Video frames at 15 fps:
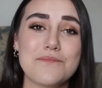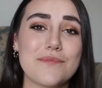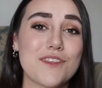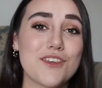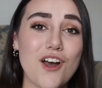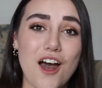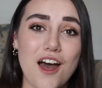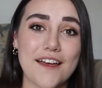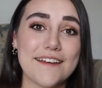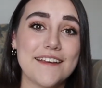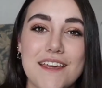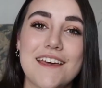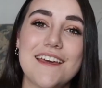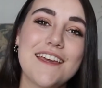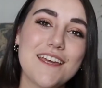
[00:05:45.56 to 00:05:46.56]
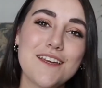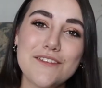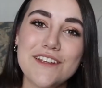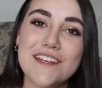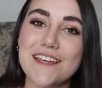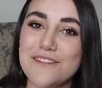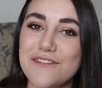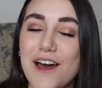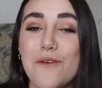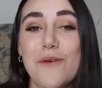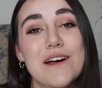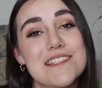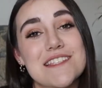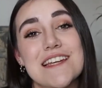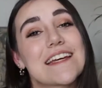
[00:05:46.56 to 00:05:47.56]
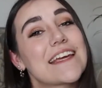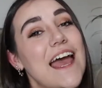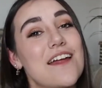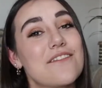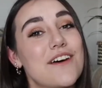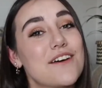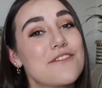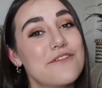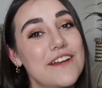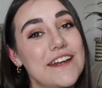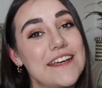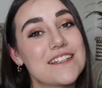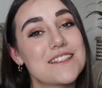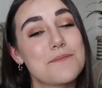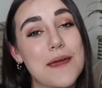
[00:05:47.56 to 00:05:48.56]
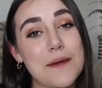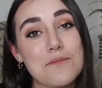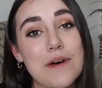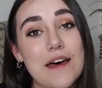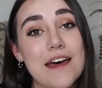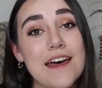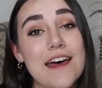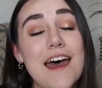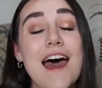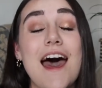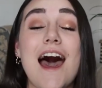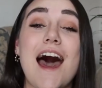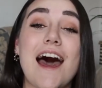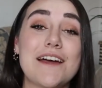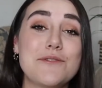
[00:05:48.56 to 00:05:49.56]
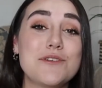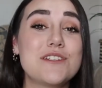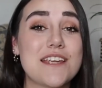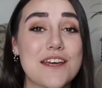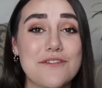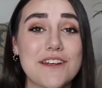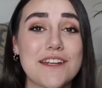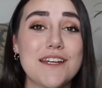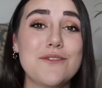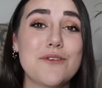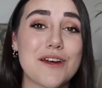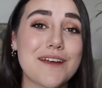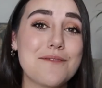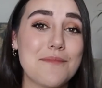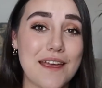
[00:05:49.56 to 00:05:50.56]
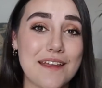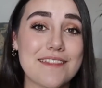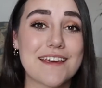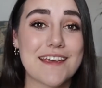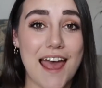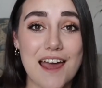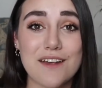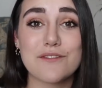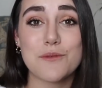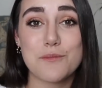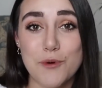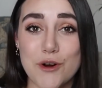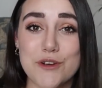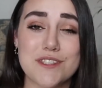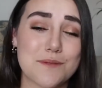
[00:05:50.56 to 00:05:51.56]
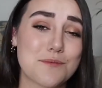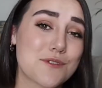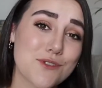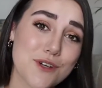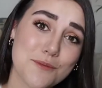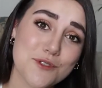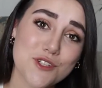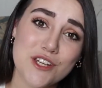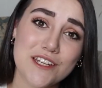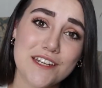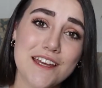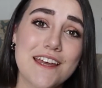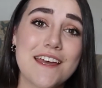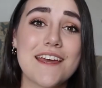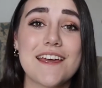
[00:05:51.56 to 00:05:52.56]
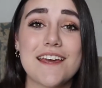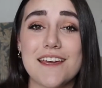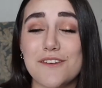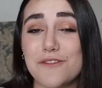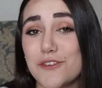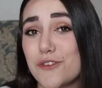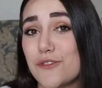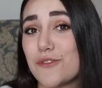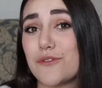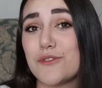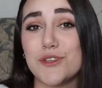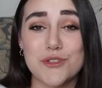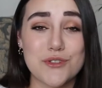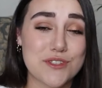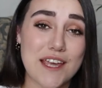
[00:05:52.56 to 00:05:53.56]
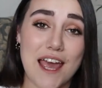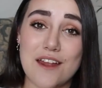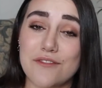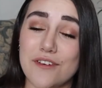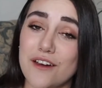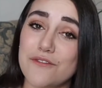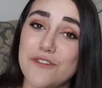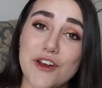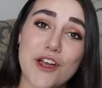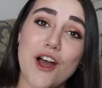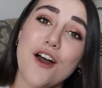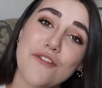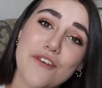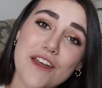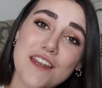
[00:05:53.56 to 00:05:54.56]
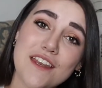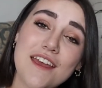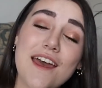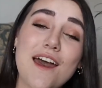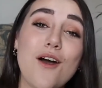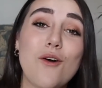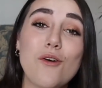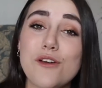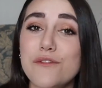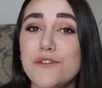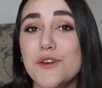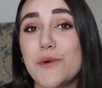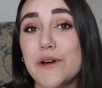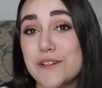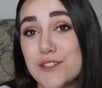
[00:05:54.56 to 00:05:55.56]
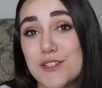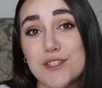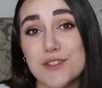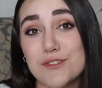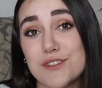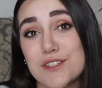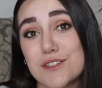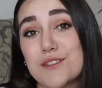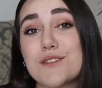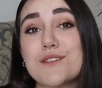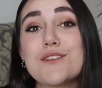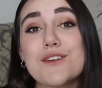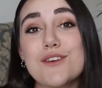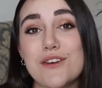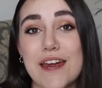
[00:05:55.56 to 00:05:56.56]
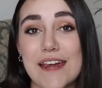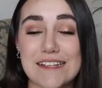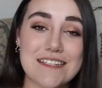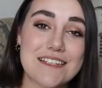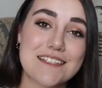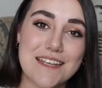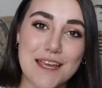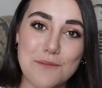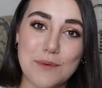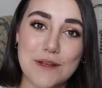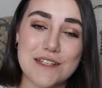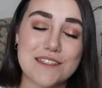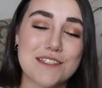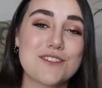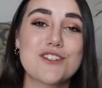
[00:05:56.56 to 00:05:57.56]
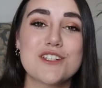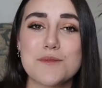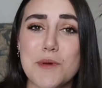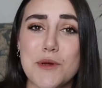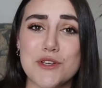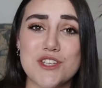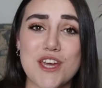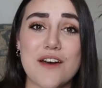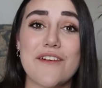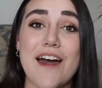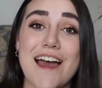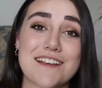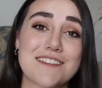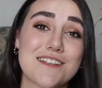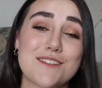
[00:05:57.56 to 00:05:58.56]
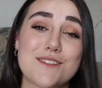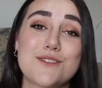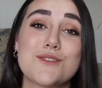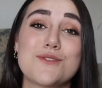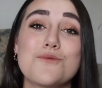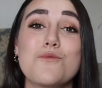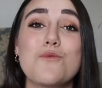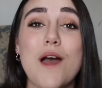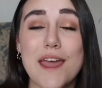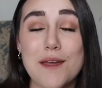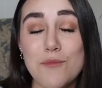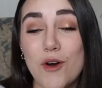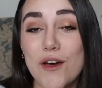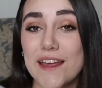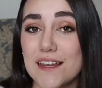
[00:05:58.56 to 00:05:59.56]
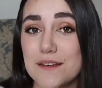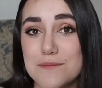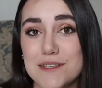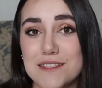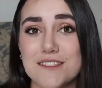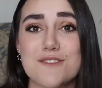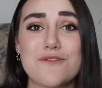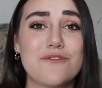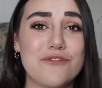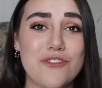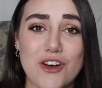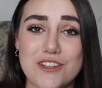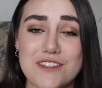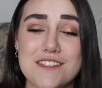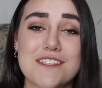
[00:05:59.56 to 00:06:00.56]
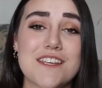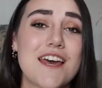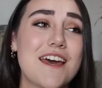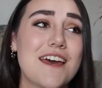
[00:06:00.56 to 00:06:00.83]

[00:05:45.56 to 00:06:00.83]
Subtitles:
yeah, even if I wasn't a Canva affiliate member, I would definitely recommend the Canva Pro subscription if you use Canva very often, or if you want to use it to create templates, just because you have access to way more elements, fonts,